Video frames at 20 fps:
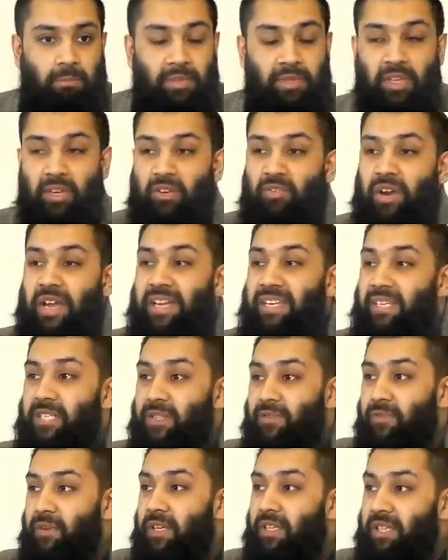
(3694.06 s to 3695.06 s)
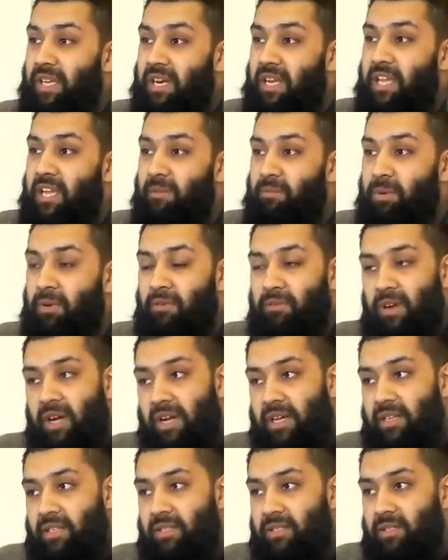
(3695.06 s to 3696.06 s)
But the greatest thing that He
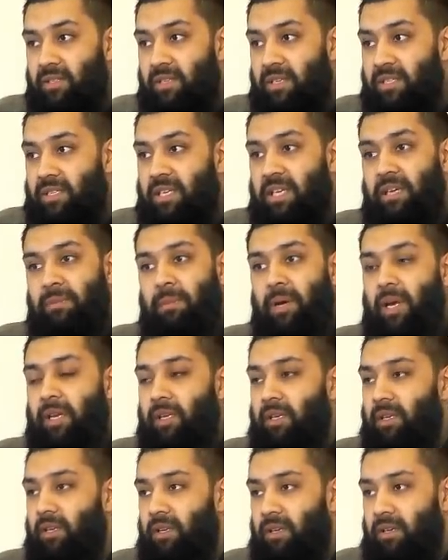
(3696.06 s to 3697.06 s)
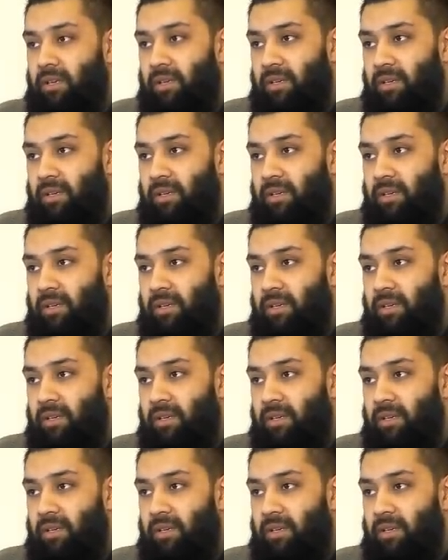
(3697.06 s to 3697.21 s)
provides is Iman